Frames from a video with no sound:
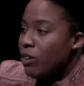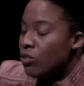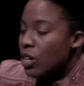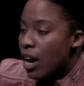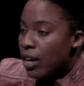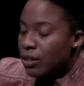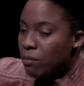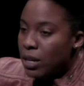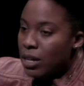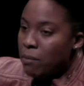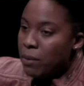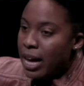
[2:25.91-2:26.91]
we've talked a
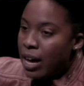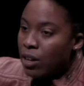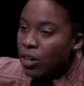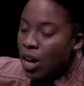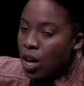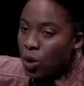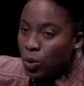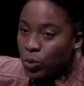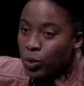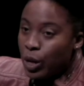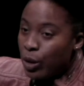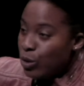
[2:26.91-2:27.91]
bit about who
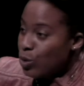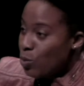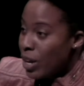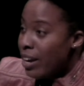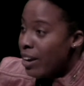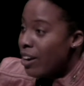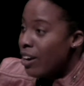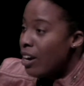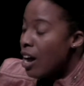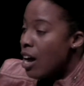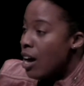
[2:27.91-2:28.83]
goes where